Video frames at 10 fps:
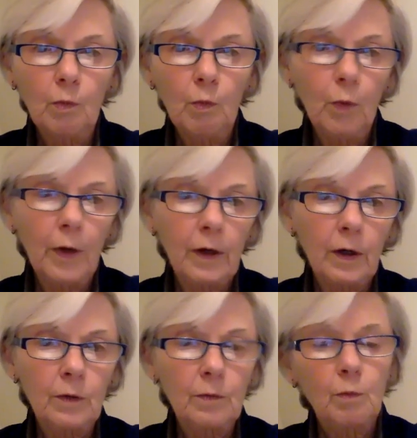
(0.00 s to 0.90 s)

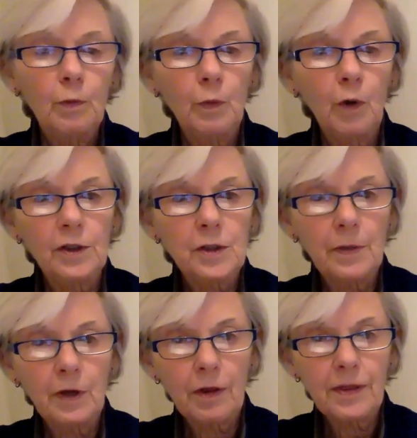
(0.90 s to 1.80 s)
where we want to
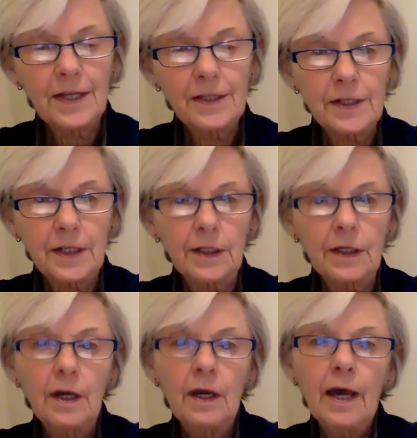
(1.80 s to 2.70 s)
be authentic
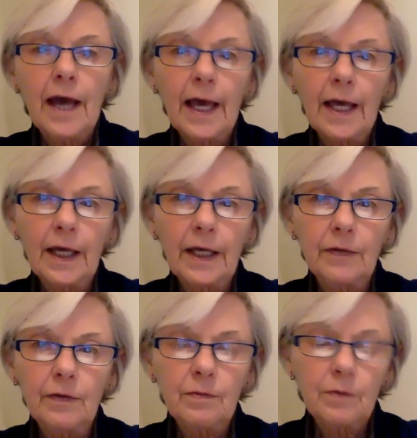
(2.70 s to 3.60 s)

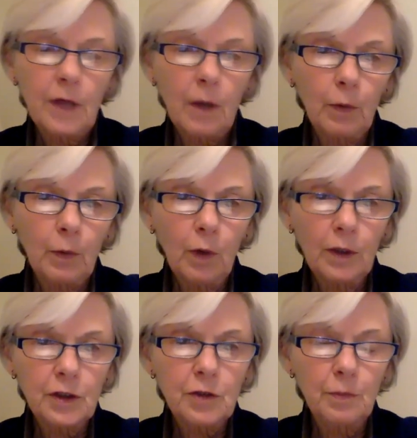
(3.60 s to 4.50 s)
and yet we
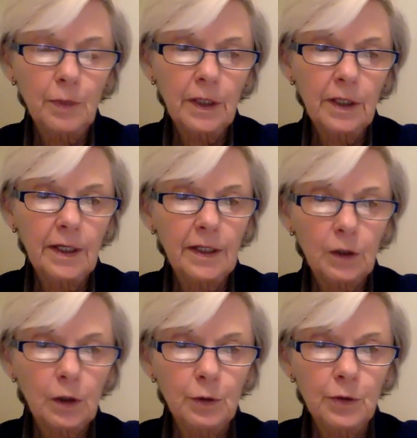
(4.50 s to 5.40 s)
want to be
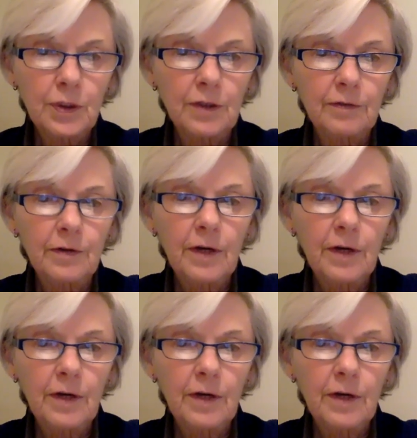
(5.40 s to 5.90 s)
inclusive